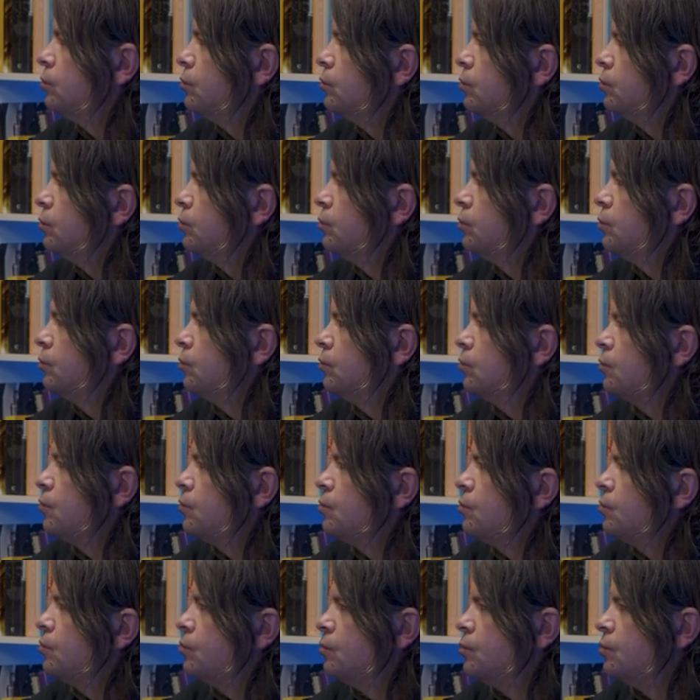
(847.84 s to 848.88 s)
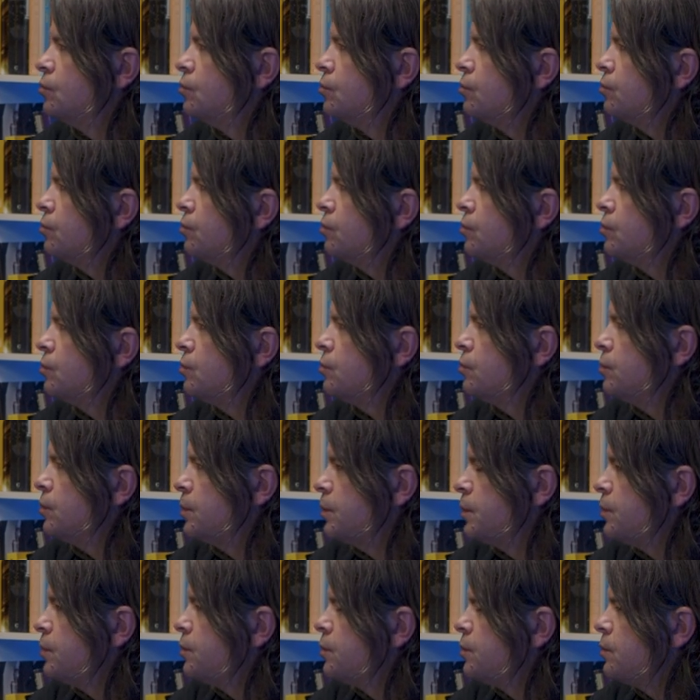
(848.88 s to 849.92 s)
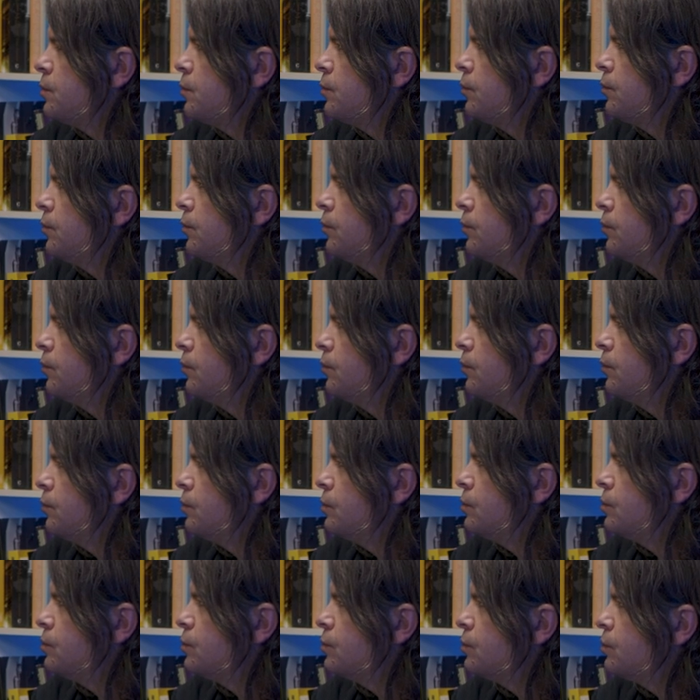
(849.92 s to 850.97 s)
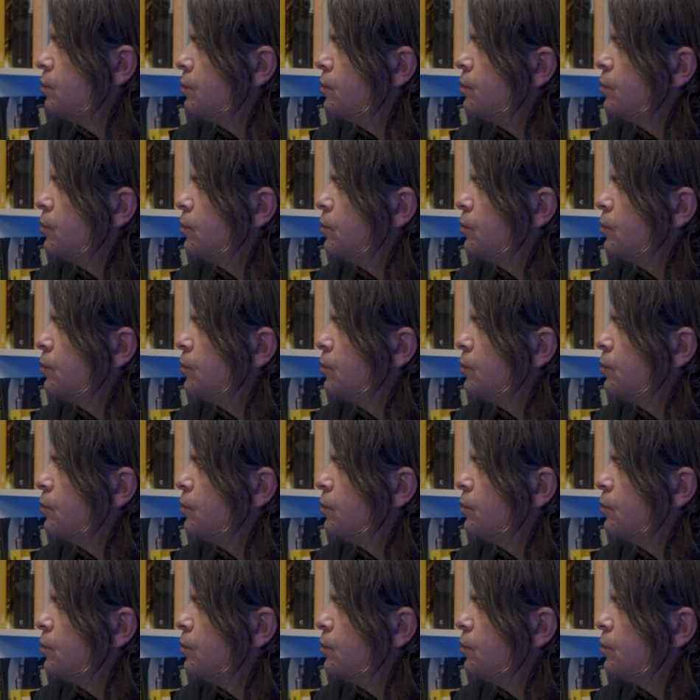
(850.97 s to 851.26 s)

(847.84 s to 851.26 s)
(silent)